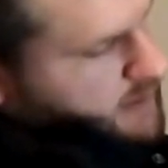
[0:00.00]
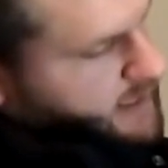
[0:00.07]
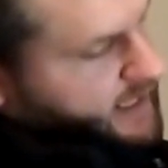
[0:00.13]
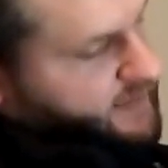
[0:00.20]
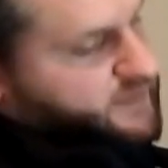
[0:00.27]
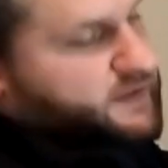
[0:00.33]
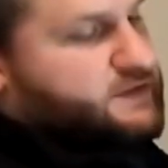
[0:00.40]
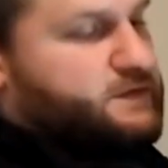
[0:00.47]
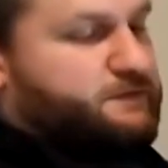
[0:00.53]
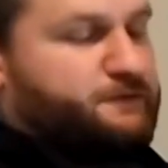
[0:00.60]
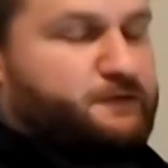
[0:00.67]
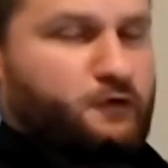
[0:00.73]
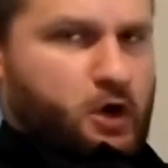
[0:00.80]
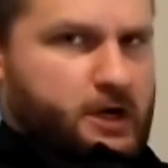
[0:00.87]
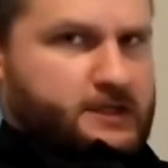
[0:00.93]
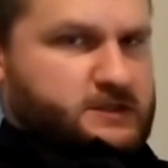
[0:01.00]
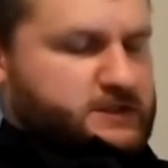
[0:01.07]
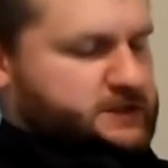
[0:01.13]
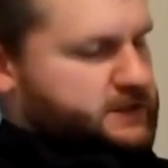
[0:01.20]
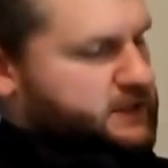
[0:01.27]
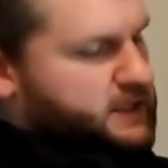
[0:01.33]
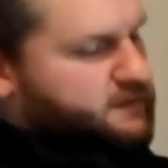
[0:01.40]
at this
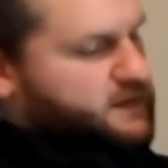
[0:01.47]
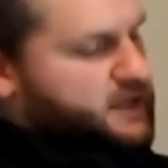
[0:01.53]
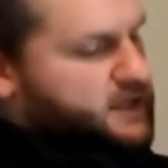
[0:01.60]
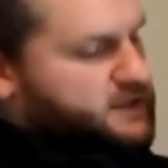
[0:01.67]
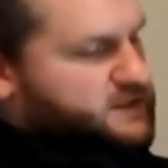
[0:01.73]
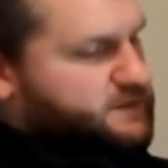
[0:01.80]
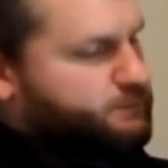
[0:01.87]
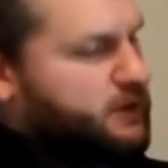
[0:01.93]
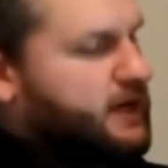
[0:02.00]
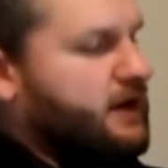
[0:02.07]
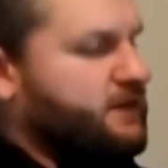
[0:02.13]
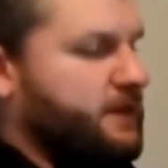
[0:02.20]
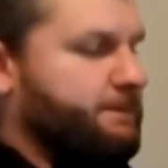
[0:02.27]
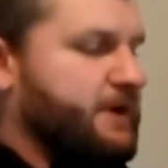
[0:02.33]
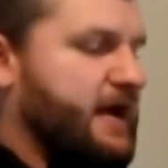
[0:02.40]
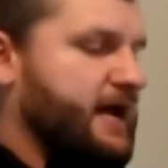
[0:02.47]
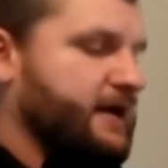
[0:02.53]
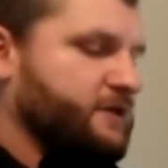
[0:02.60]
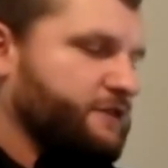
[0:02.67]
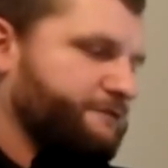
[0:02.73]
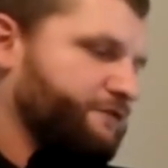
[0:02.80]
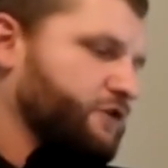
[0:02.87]
front, and they spread out in the
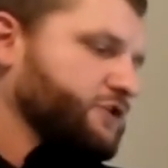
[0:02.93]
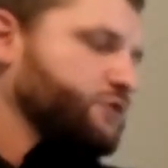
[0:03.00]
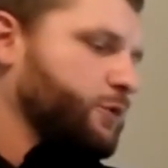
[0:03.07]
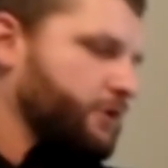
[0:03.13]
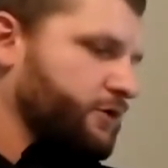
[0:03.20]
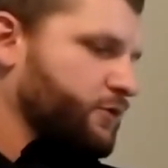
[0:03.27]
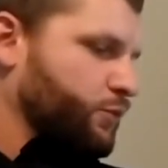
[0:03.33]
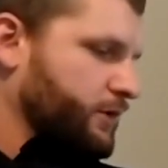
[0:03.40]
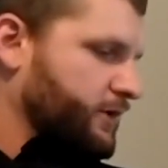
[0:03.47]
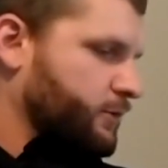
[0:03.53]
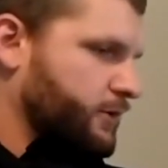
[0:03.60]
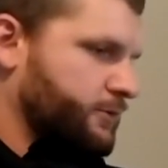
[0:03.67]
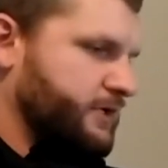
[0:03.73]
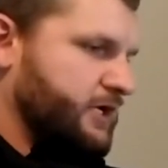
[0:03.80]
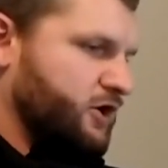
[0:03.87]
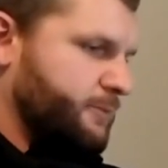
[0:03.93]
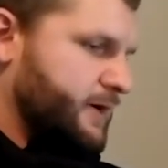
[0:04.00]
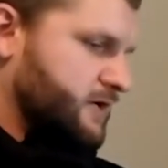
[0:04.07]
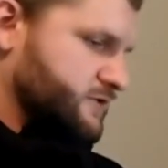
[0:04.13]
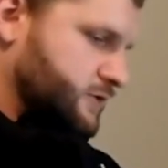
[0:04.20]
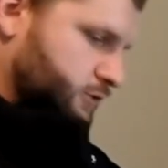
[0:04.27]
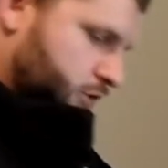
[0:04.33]
back. The front's really what we care
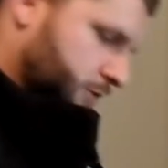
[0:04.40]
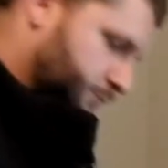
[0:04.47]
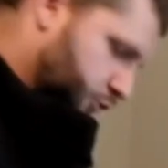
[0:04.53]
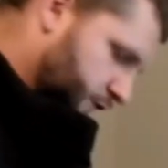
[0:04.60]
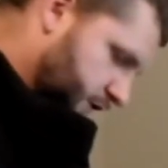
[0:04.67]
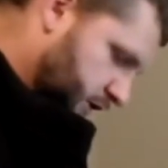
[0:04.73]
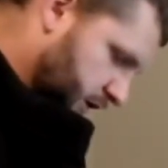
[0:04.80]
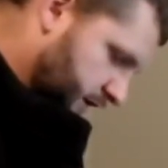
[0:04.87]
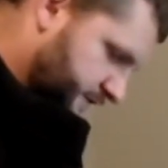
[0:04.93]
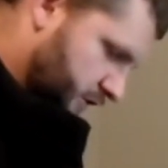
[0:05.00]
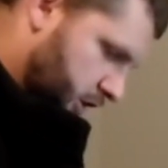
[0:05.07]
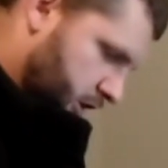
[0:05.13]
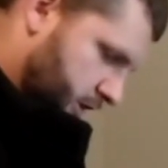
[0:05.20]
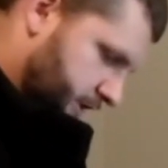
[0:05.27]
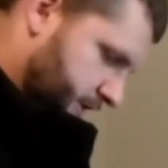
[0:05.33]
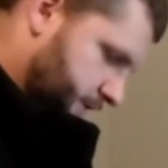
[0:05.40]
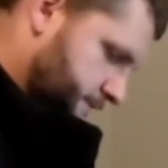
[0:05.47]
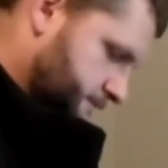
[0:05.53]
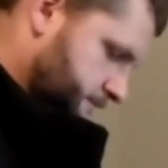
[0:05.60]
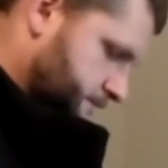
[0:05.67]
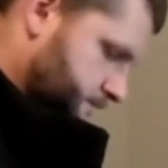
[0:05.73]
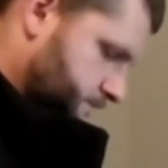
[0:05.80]
about. So I'll go ahead and pull the glove on
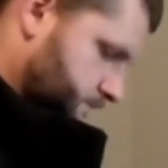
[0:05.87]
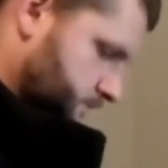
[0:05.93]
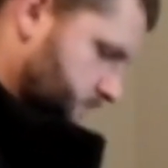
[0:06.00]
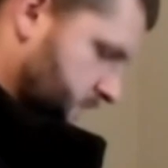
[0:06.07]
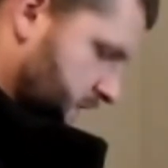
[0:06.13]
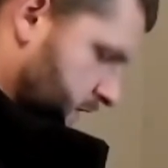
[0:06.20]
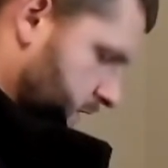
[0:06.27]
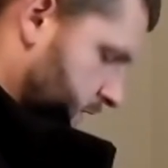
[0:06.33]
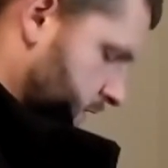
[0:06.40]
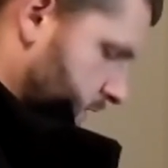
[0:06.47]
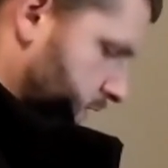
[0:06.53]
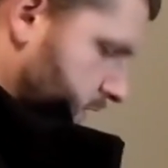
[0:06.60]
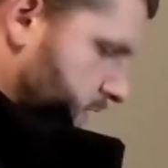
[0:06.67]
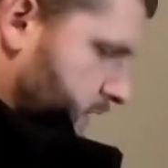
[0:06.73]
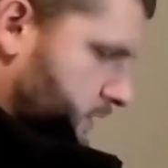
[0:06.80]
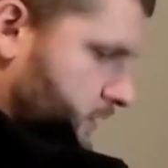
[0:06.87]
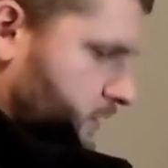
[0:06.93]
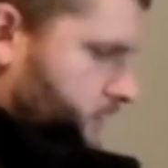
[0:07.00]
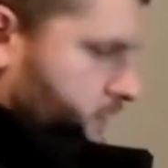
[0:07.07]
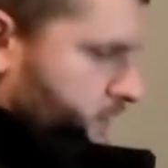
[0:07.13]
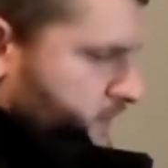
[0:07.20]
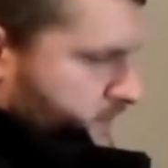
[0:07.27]
here.